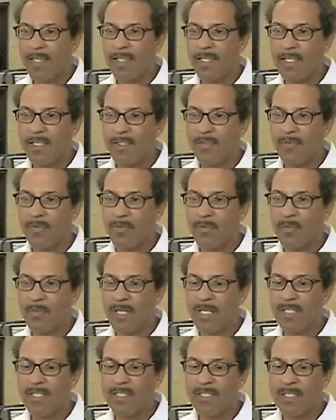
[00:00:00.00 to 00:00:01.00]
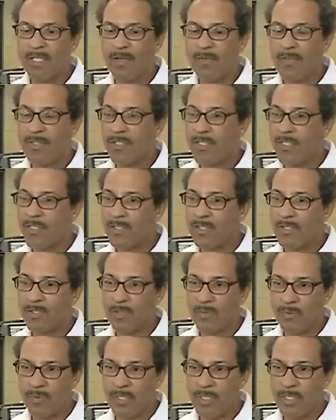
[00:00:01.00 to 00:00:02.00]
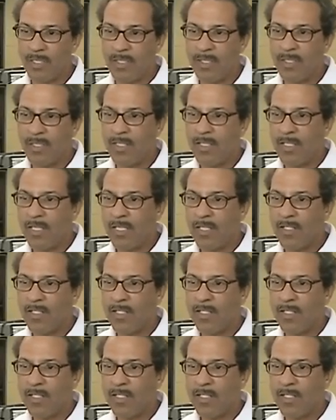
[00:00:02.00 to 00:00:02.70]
David Francis of the Times-Picayune says